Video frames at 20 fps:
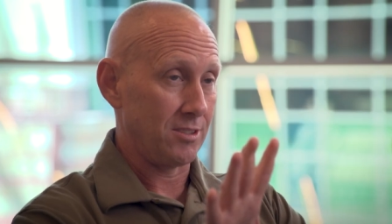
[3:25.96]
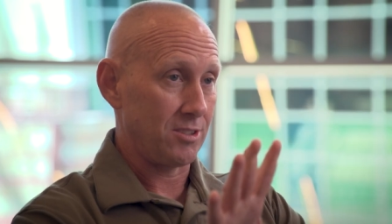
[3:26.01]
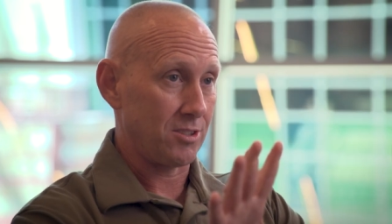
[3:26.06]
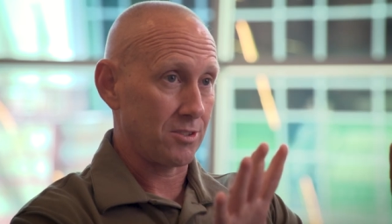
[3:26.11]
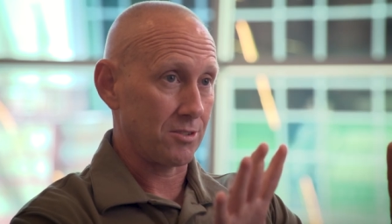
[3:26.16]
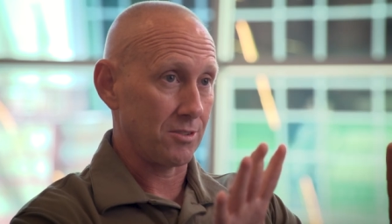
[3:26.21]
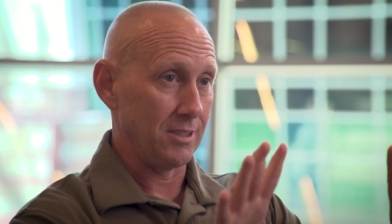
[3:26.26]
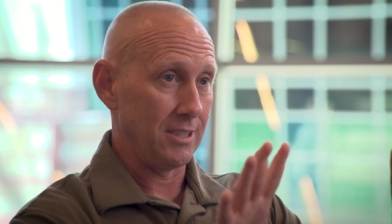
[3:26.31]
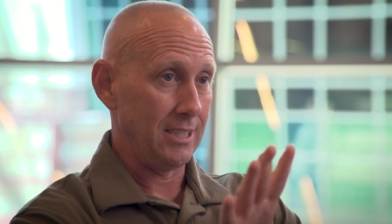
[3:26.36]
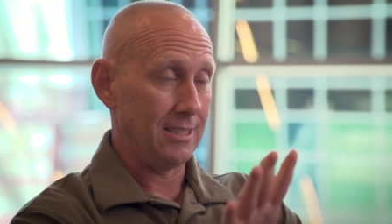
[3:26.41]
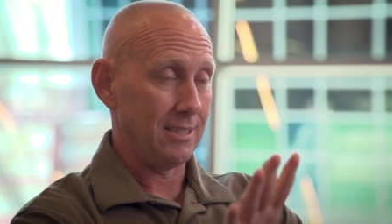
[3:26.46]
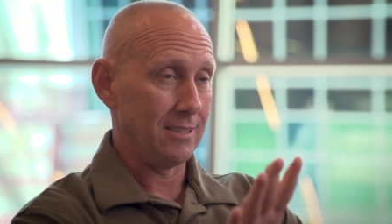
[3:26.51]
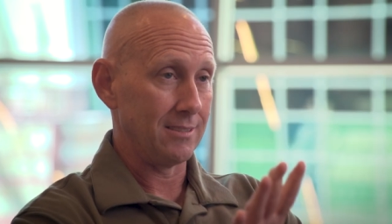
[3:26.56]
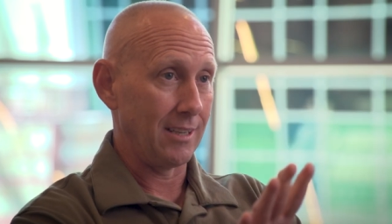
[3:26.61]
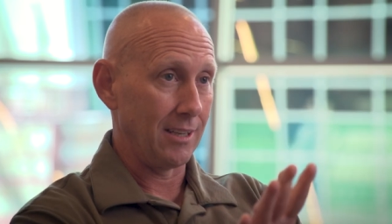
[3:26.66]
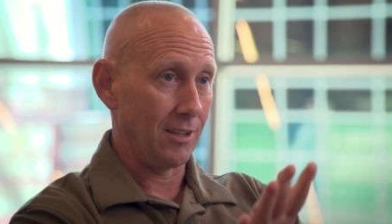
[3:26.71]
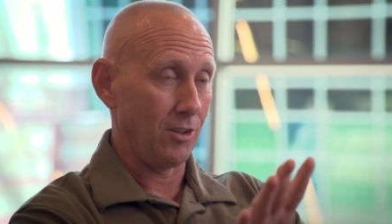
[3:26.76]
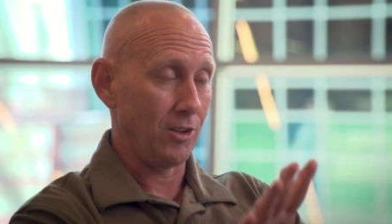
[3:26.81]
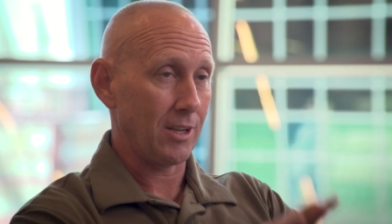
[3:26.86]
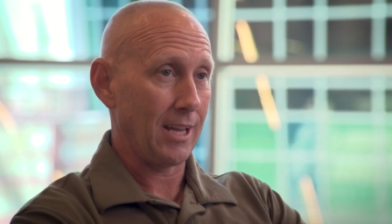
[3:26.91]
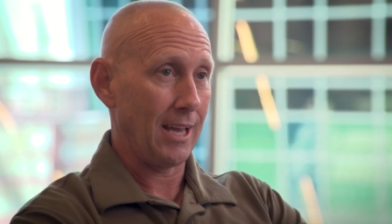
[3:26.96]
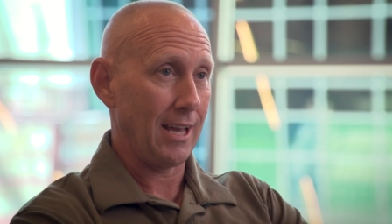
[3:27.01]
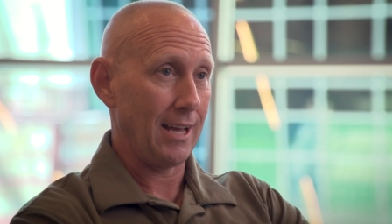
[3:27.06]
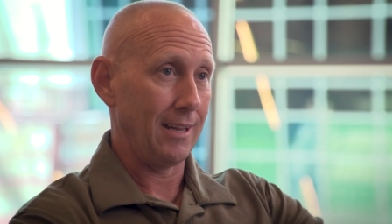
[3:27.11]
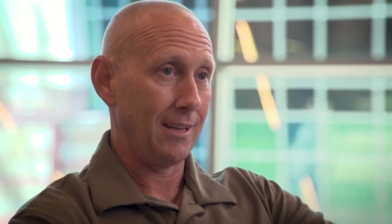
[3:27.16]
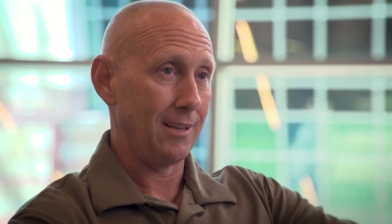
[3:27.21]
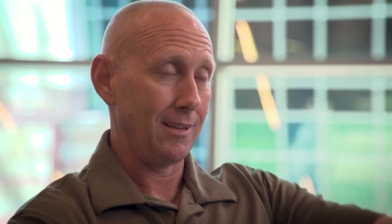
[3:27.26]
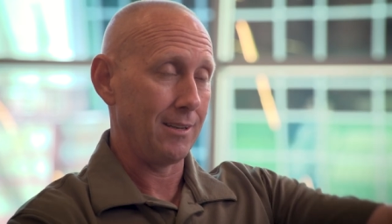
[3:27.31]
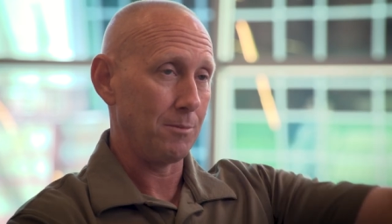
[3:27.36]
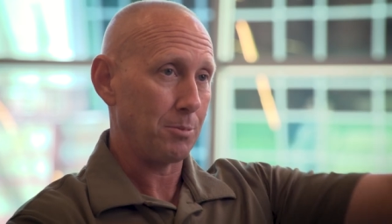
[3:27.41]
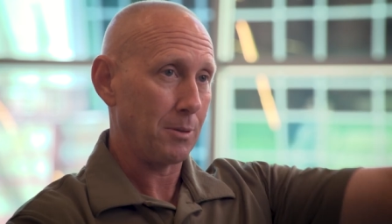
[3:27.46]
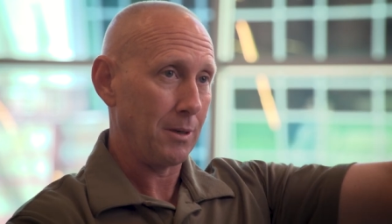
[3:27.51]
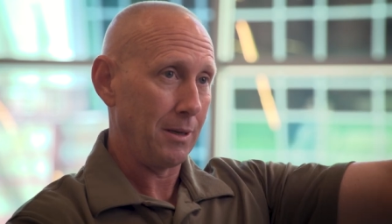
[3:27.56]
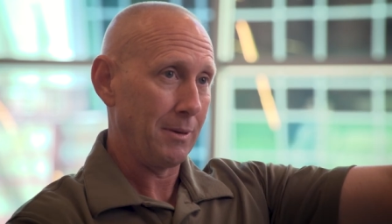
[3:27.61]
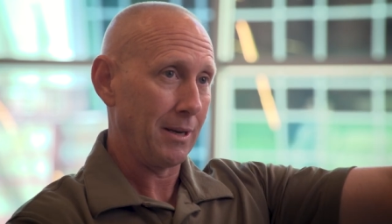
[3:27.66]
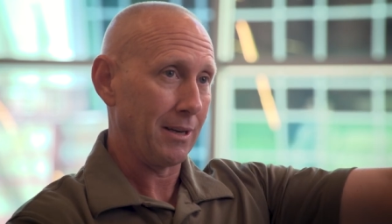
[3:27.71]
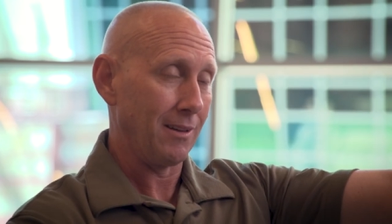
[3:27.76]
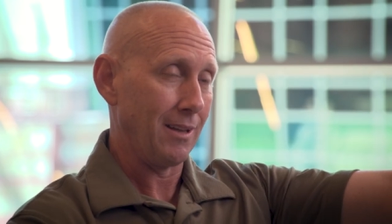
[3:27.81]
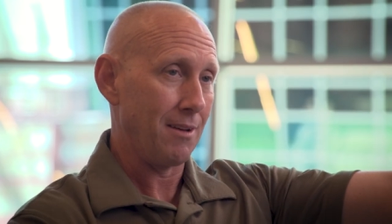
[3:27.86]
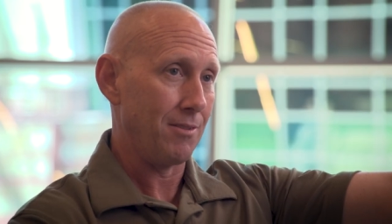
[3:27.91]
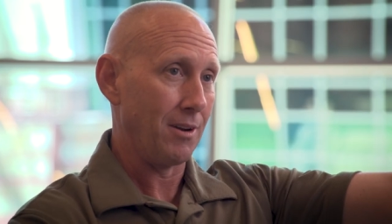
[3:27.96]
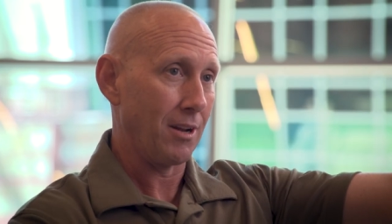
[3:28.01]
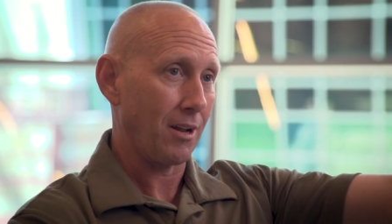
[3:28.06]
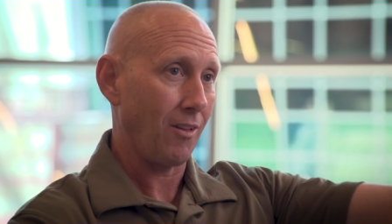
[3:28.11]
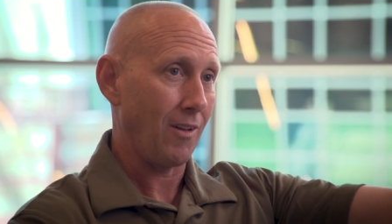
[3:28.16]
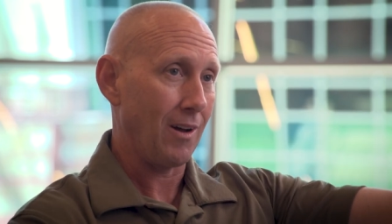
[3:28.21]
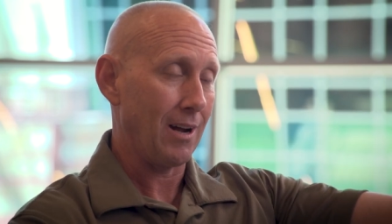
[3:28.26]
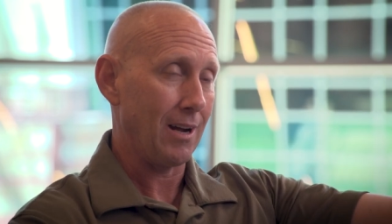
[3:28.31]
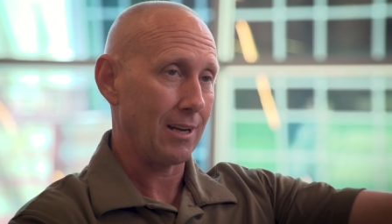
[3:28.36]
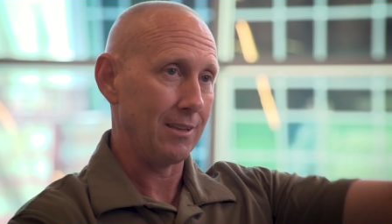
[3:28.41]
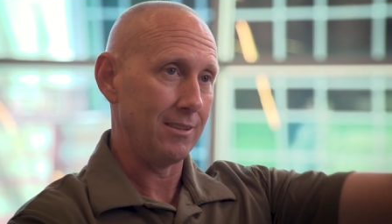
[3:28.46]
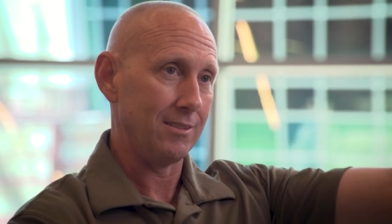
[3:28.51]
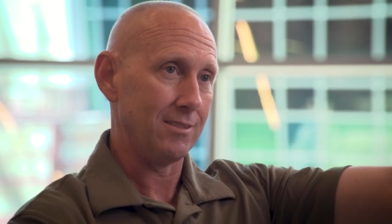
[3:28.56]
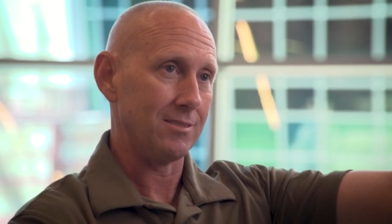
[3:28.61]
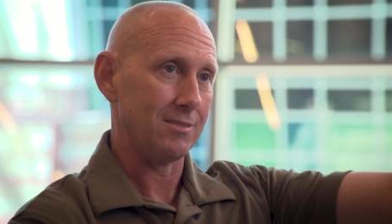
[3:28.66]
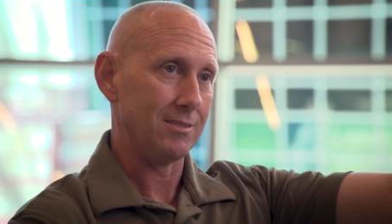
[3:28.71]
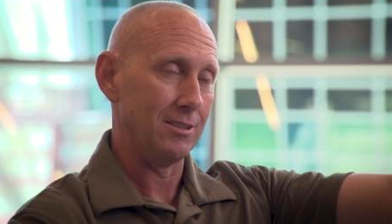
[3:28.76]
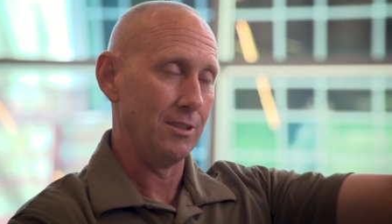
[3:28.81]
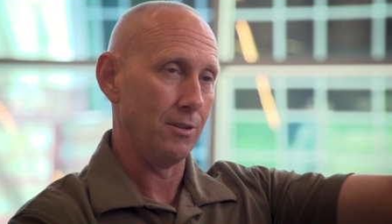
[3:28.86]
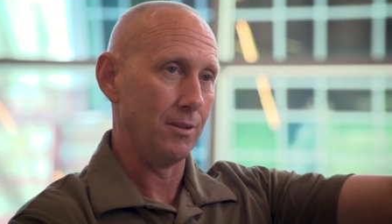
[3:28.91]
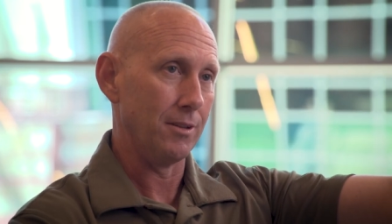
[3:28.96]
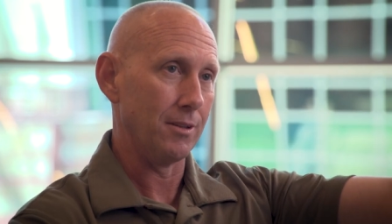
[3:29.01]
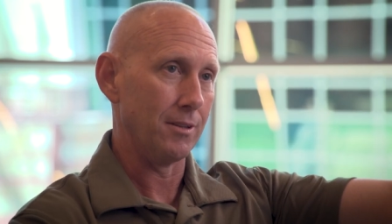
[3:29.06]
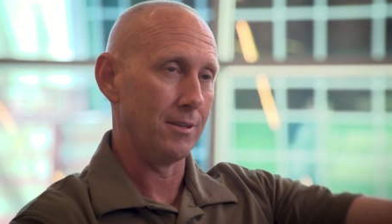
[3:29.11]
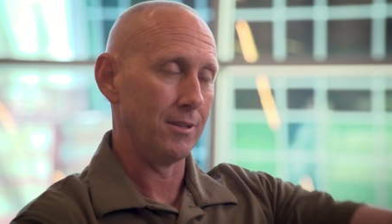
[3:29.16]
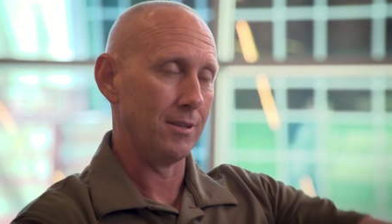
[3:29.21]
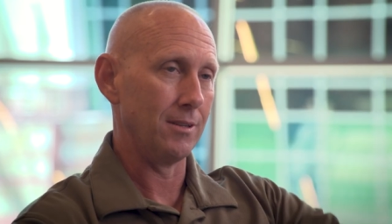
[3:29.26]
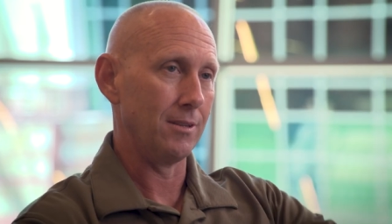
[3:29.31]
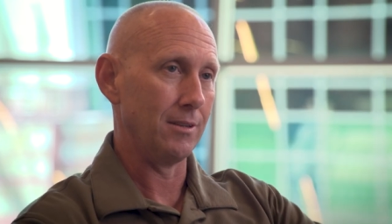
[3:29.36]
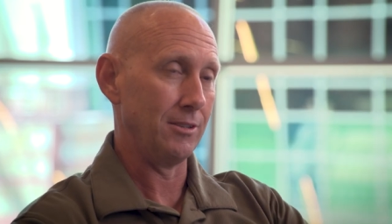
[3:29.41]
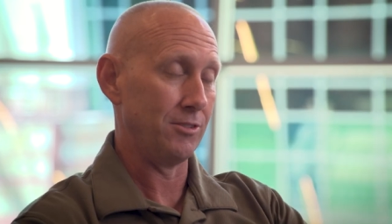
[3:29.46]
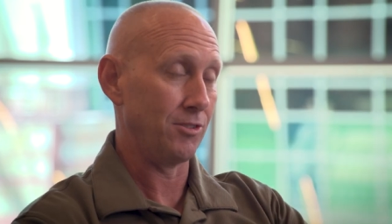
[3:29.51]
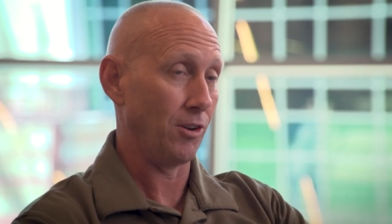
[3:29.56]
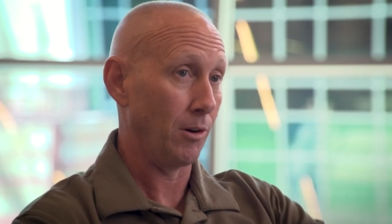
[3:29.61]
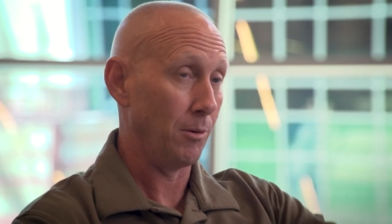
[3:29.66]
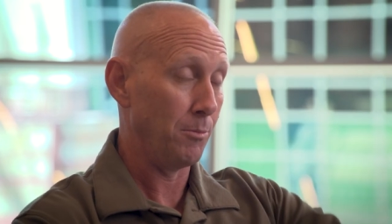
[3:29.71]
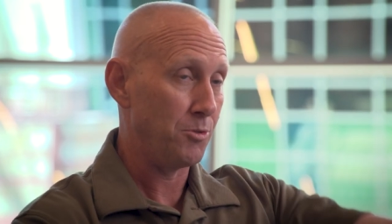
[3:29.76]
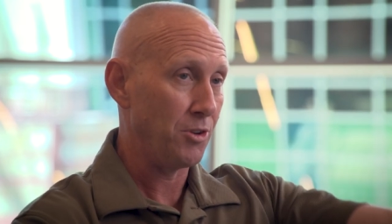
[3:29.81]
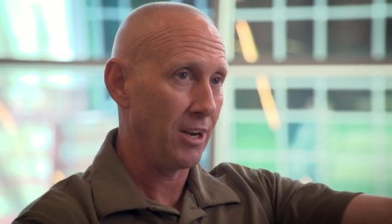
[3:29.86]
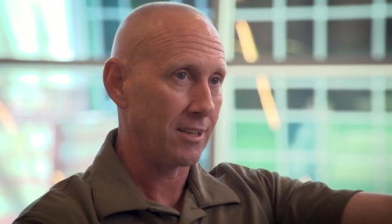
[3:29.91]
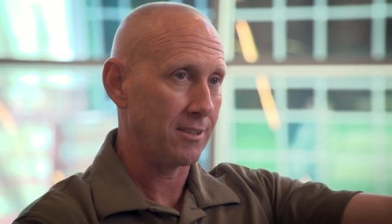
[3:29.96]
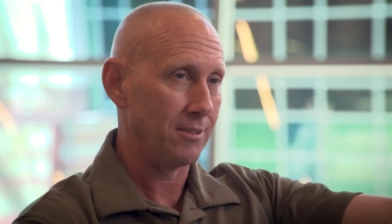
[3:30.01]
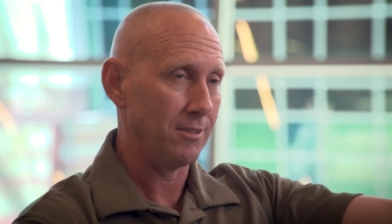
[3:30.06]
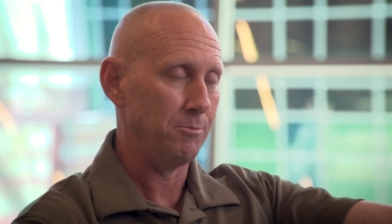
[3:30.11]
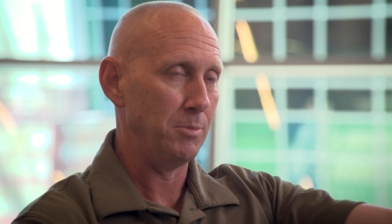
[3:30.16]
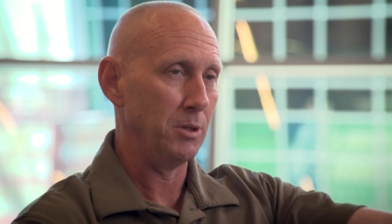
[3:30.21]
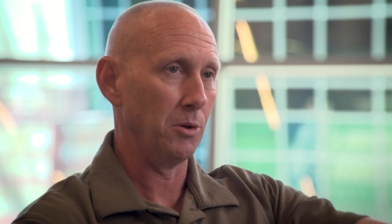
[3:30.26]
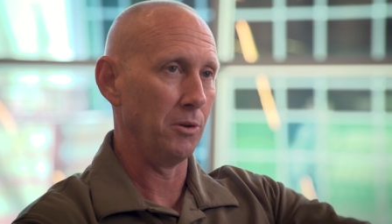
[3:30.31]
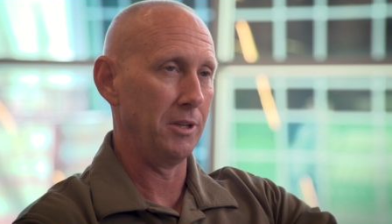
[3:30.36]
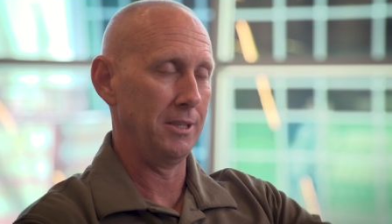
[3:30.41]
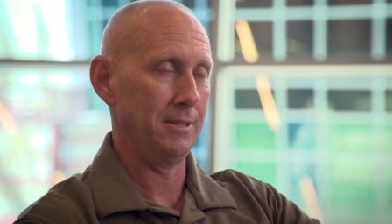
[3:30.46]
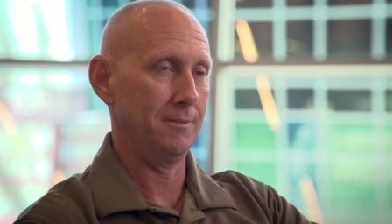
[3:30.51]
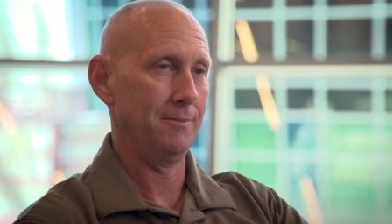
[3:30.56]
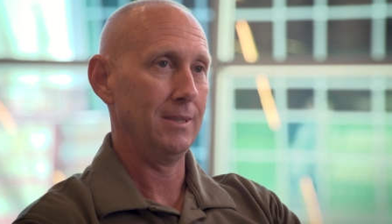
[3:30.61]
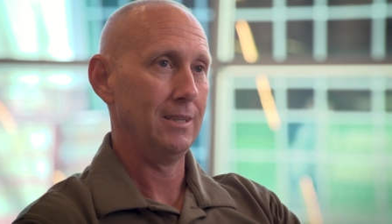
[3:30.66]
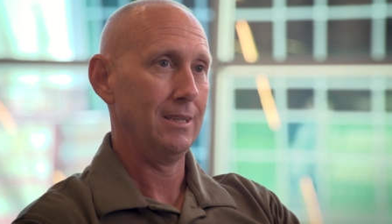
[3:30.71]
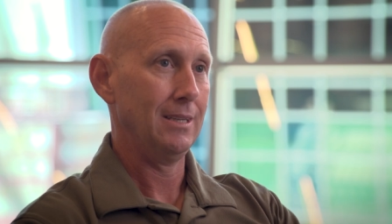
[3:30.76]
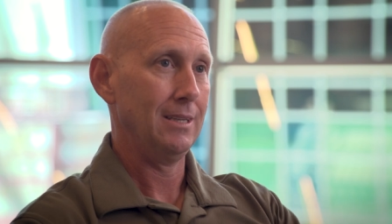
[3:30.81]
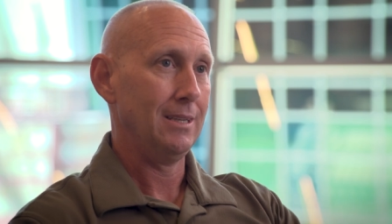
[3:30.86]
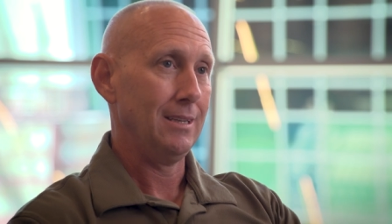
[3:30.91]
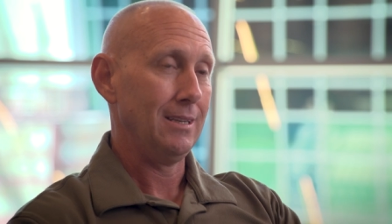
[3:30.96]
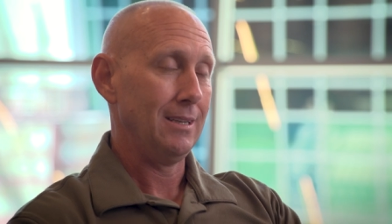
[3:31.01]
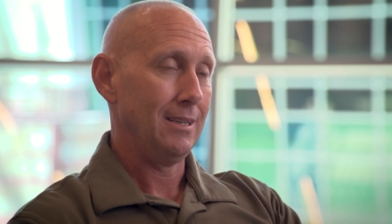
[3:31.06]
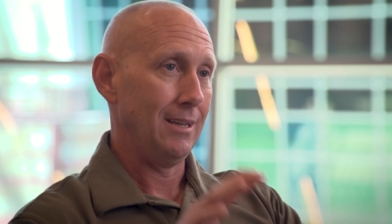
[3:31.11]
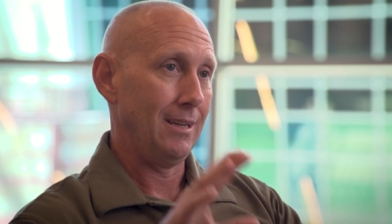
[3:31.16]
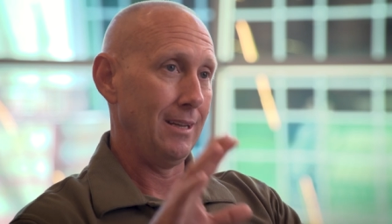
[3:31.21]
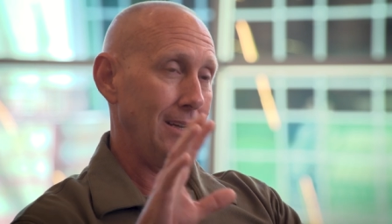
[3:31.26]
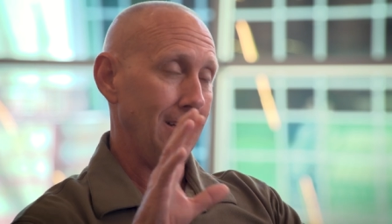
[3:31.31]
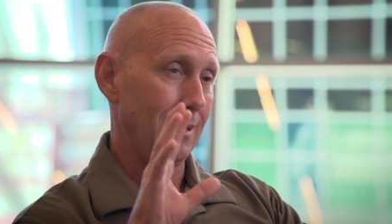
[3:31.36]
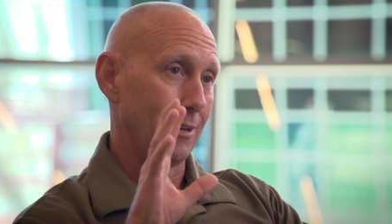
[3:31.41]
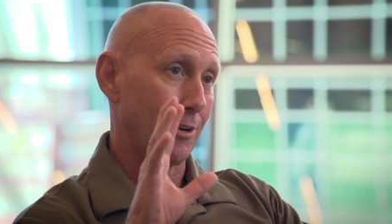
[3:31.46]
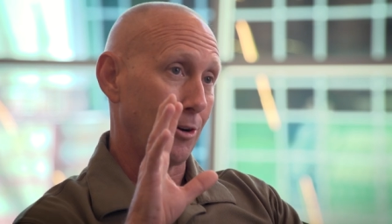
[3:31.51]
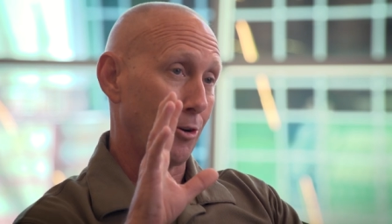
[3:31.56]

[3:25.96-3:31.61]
the street, as I look at it, at about 11 o'clock is, you know, is our objective building. And